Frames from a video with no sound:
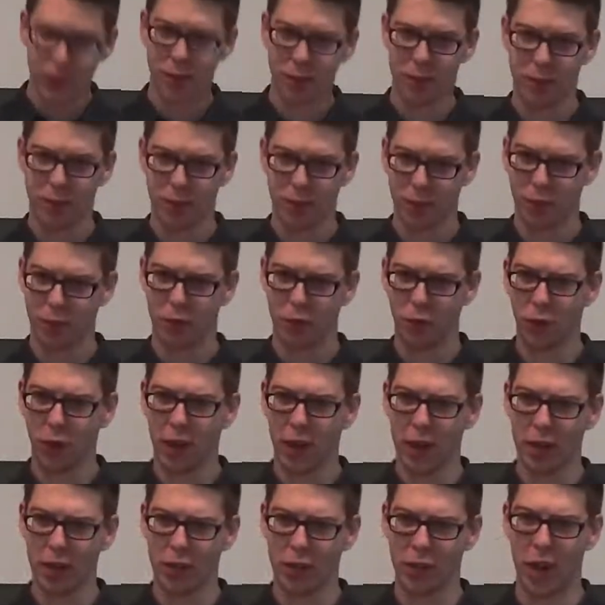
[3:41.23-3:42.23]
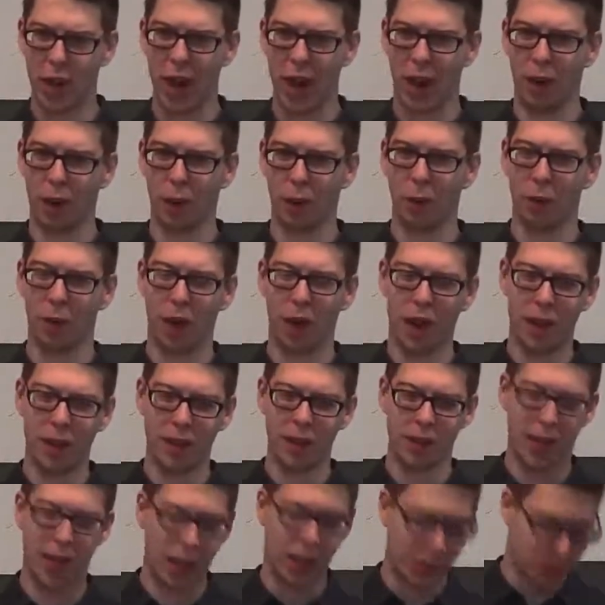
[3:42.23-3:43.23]
strange how
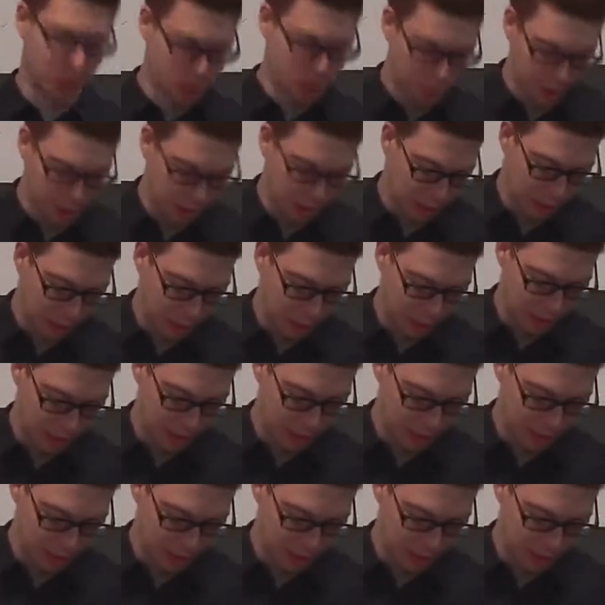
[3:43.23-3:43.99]
hindsight is 20/20.